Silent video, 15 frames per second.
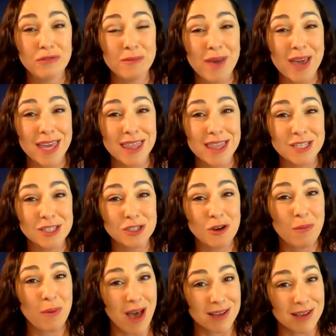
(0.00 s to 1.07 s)
for making this show
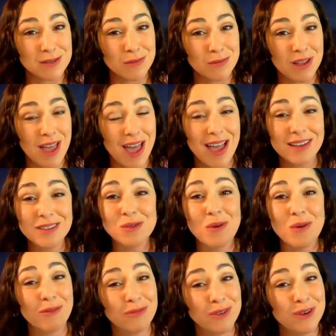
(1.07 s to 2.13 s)
possible, and to
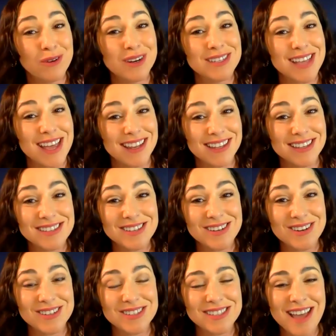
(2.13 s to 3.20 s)
our viewers and
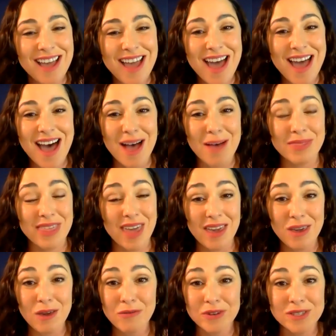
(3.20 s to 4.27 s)
listeners.
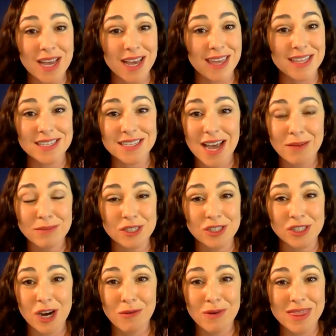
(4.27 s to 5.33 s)
Thank you for taking the time to
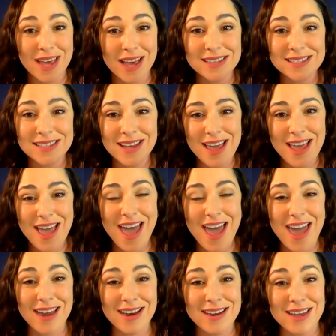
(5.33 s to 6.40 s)
share with us.
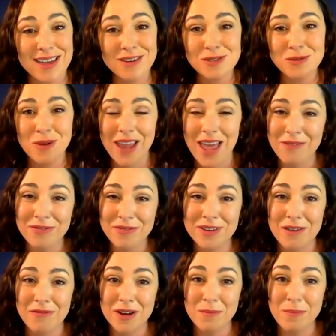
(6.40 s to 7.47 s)
And here's to a life
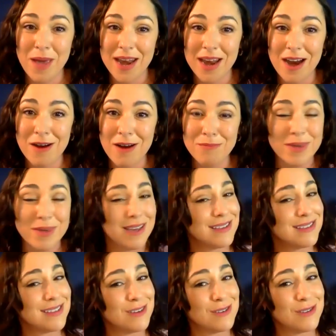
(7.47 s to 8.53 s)
covered in pet hair,
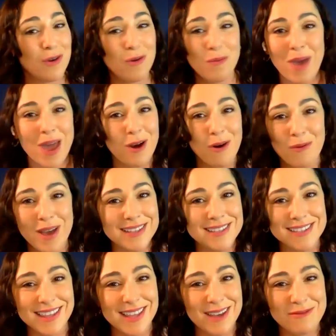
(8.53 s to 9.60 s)
because there's no better way
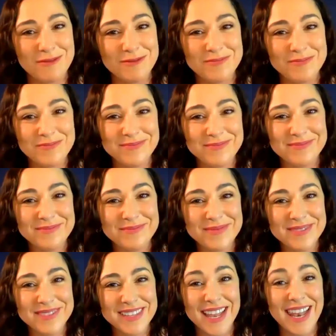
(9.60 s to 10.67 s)
to live.
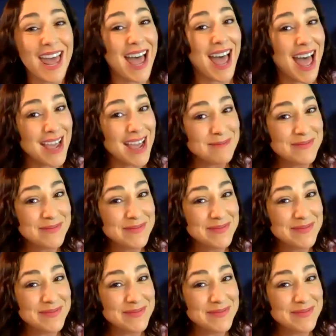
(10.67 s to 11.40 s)
L'chaim.